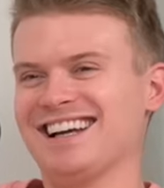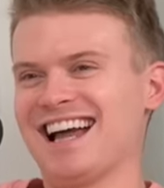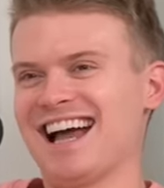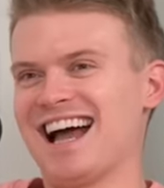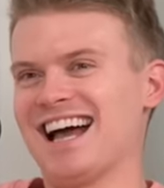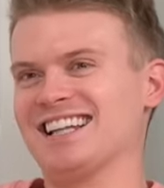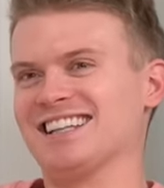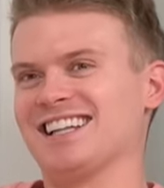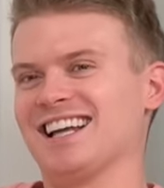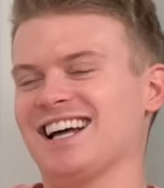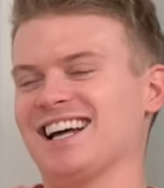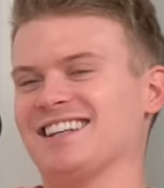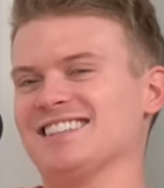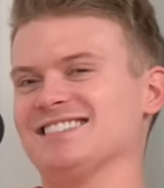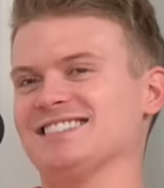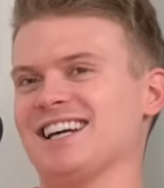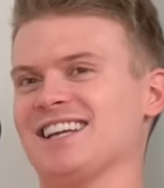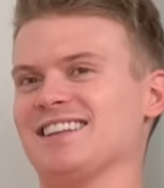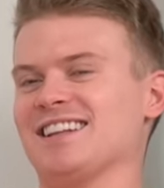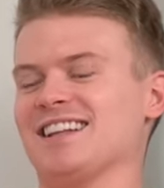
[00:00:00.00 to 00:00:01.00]
and
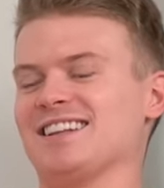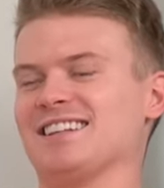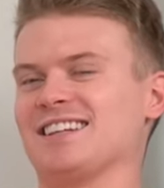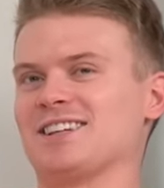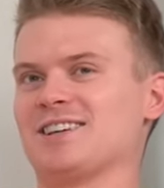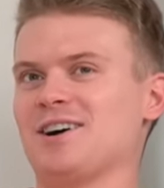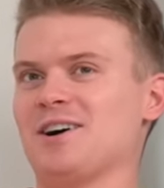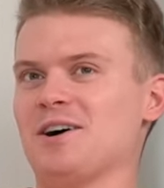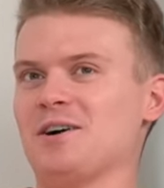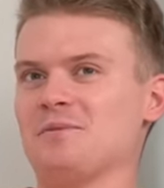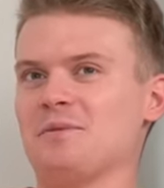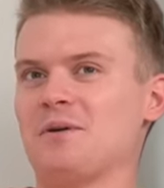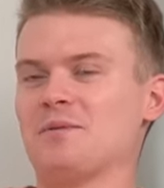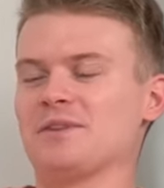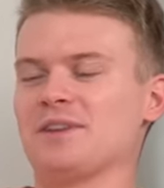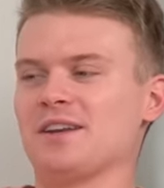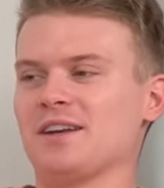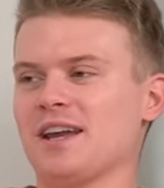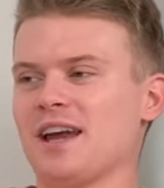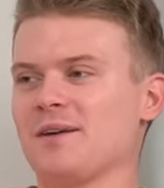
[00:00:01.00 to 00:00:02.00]
then and then they go, oh, what were
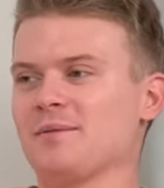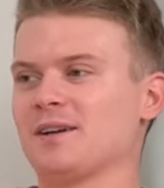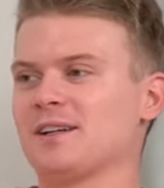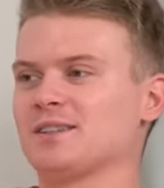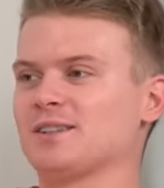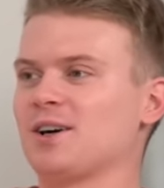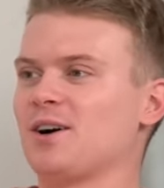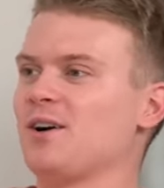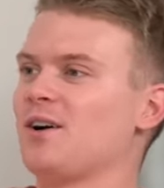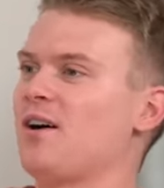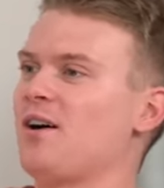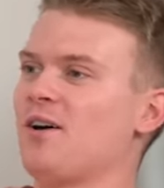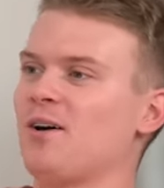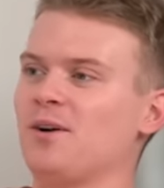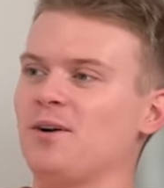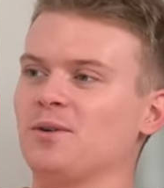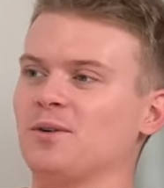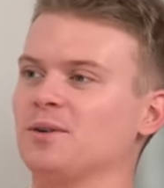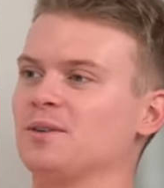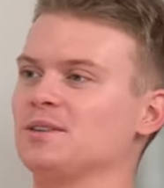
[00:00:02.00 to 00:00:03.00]
the name? I'd go,
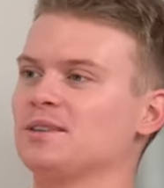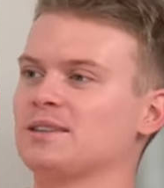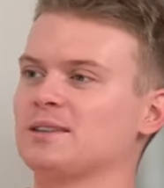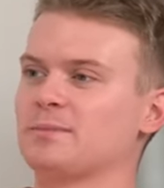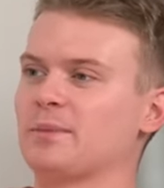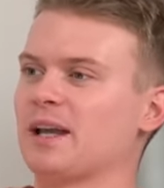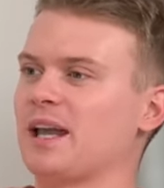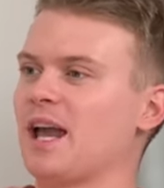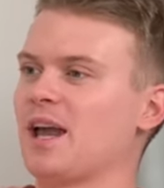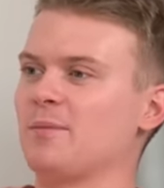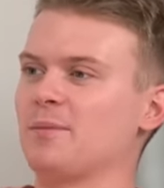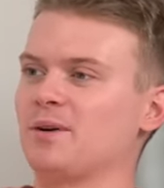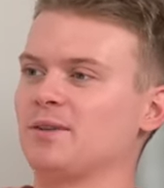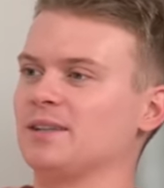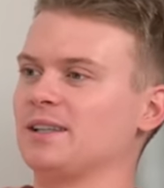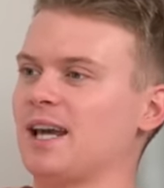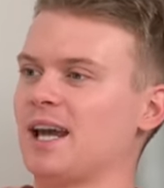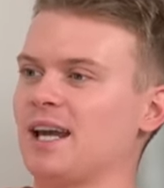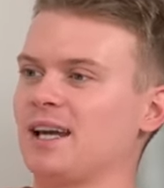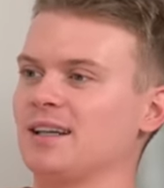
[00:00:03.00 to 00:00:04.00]
oh, spaghetti
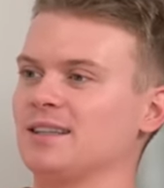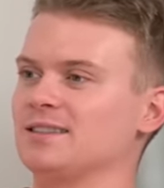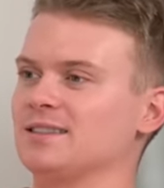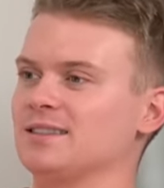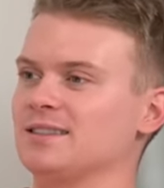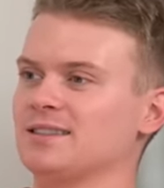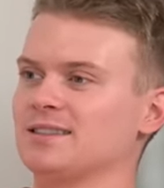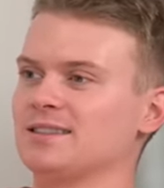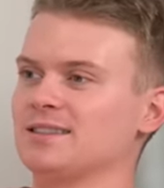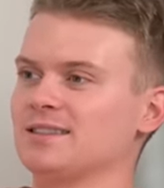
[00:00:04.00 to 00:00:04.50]
bolognese,